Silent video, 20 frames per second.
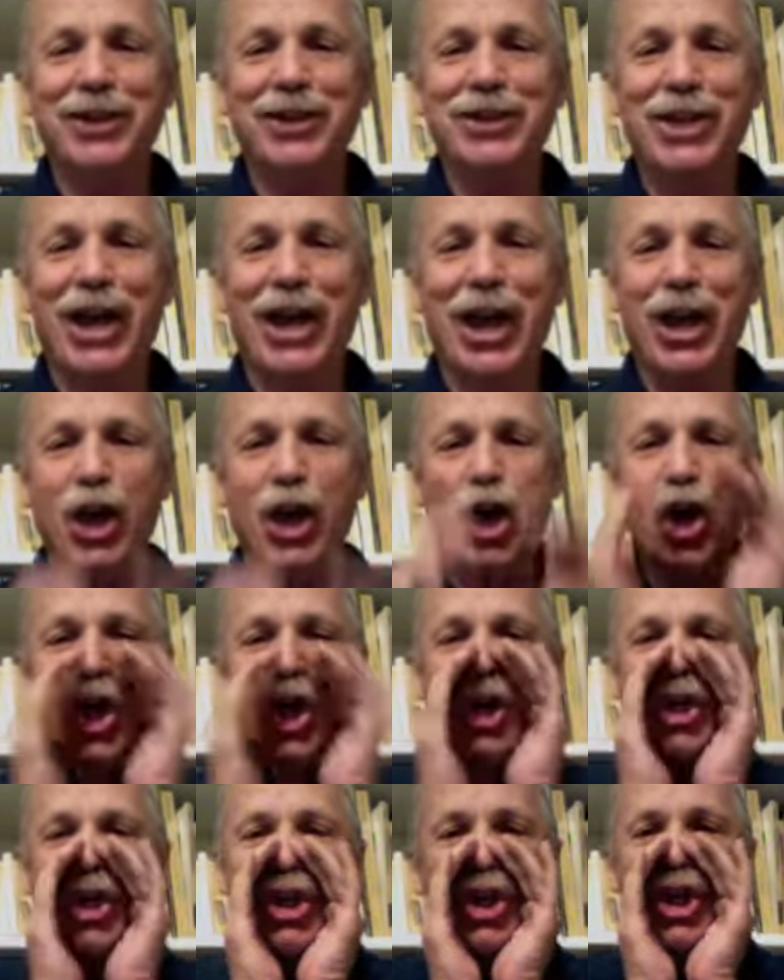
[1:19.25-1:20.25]
say,
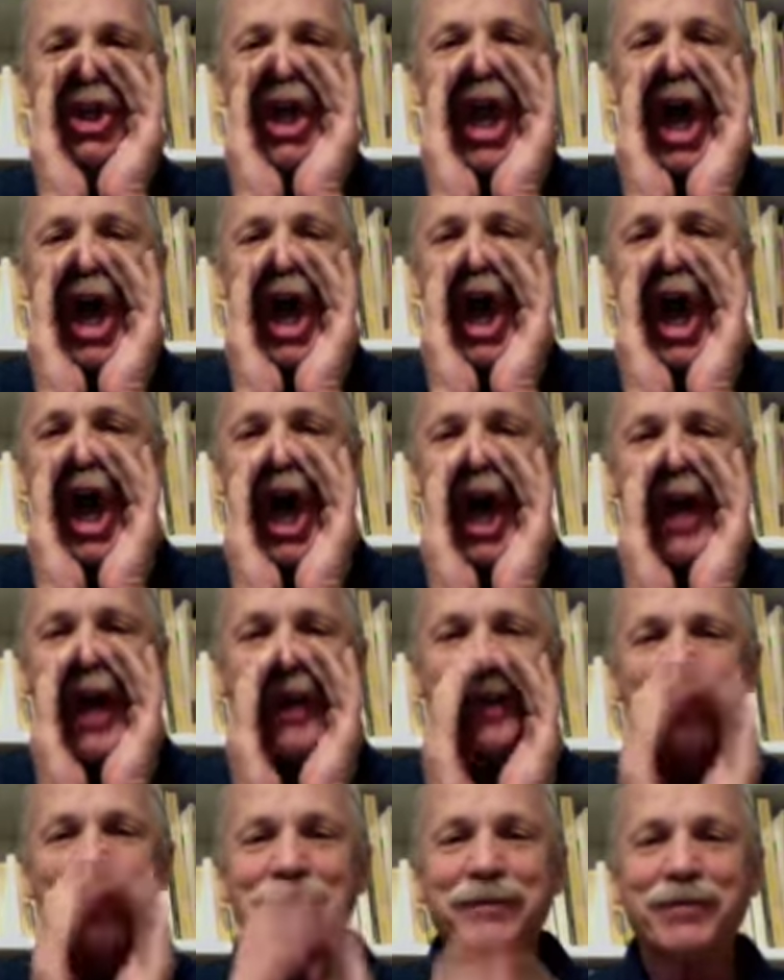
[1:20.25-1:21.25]

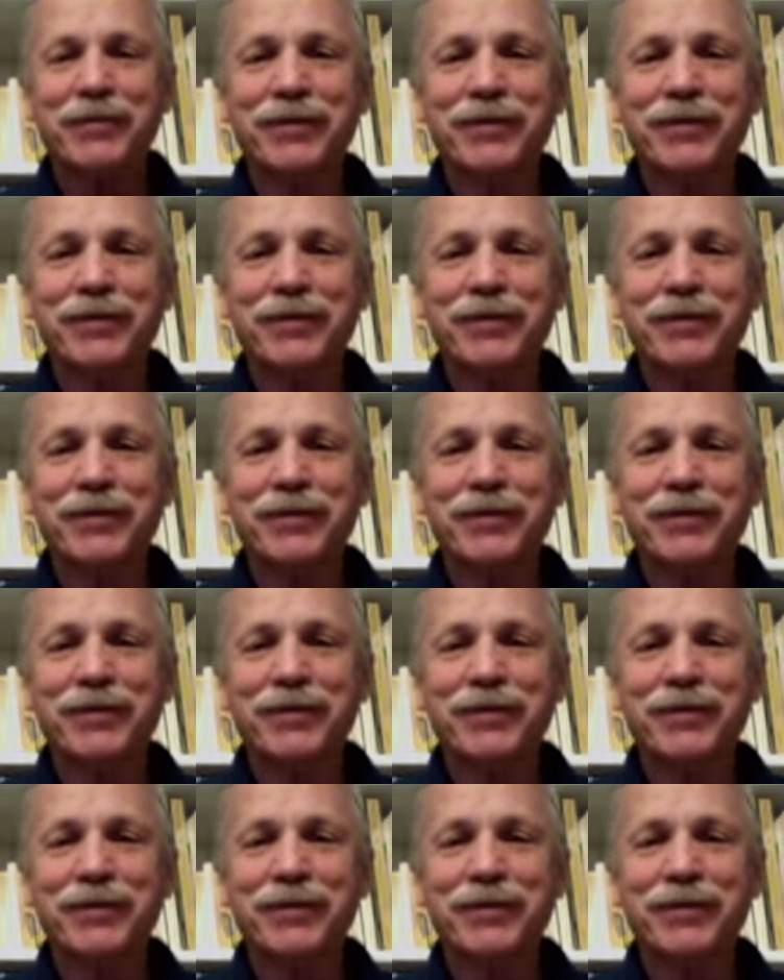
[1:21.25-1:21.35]
yes!